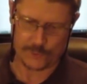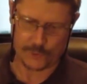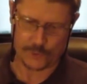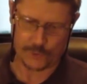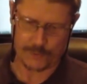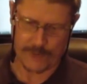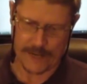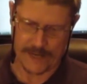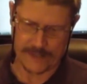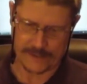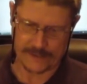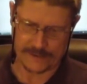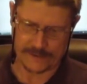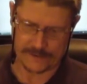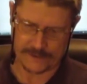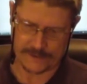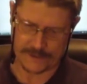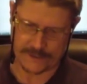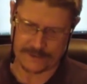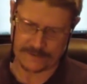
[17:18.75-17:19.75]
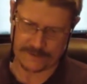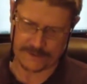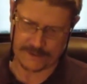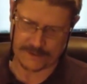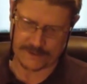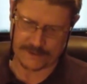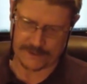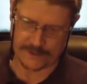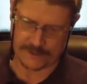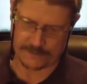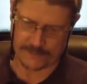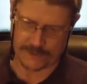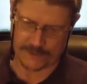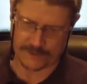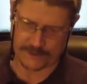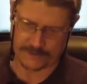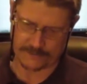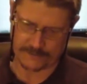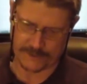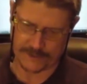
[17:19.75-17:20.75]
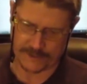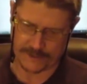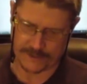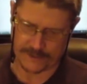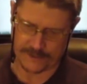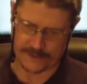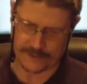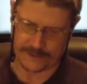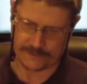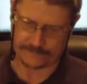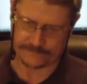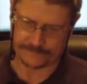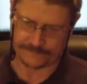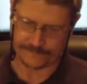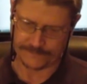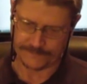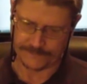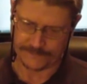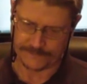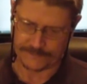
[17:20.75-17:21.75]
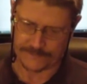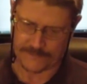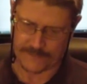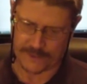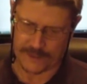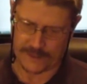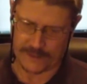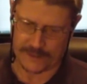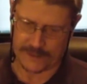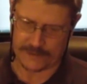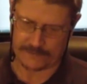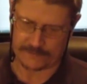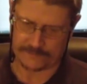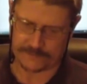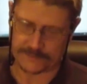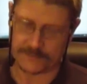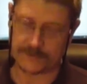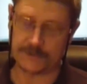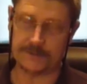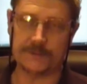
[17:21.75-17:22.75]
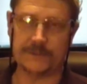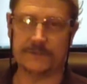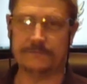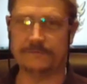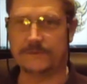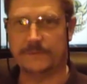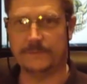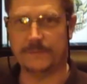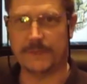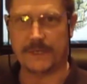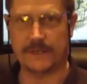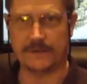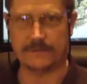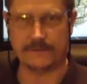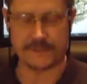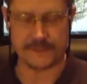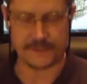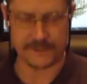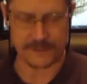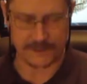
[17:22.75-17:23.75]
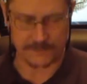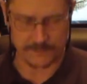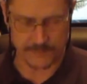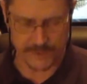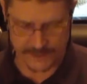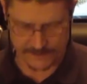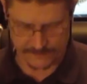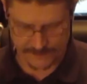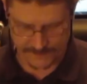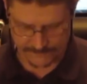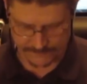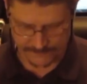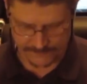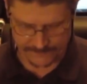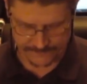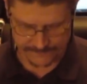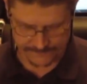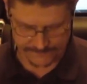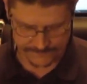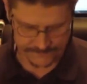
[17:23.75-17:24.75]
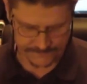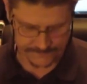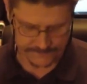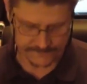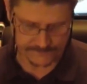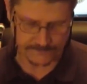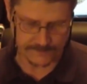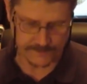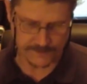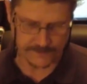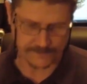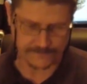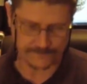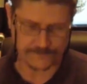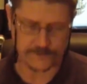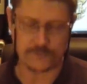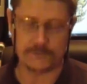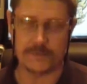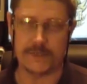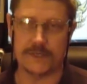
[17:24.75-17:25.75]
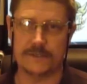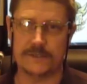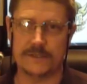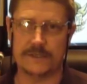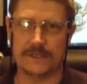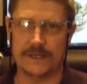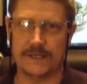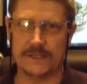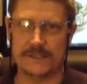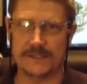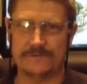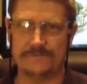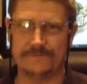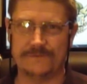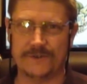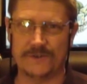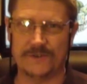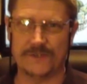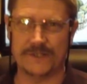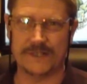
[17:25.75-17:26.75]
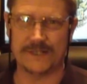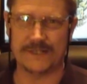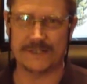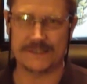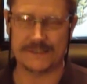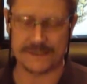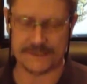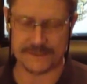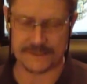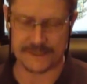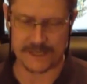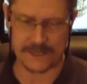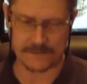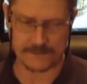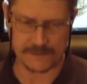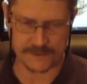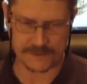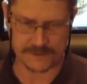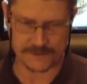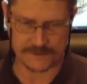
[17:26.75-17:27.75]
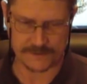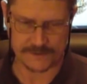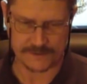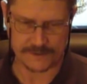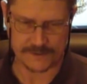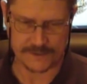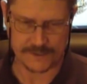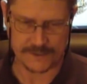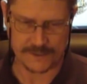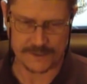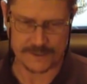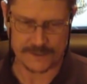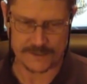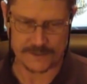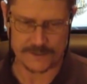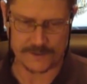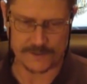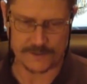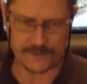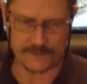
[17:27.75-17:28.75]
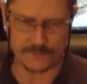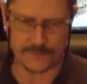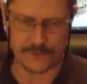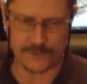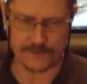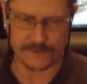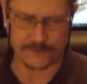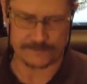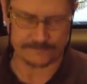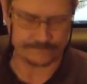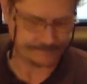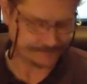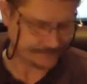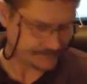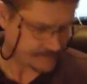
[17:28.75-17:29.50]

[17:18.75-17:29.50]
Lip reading: too bad, and I know this is a little bit on the sweet side, so just thought it'd be interesting to compare it with one of the few beers that you'll actually find is the same as a homebrew one.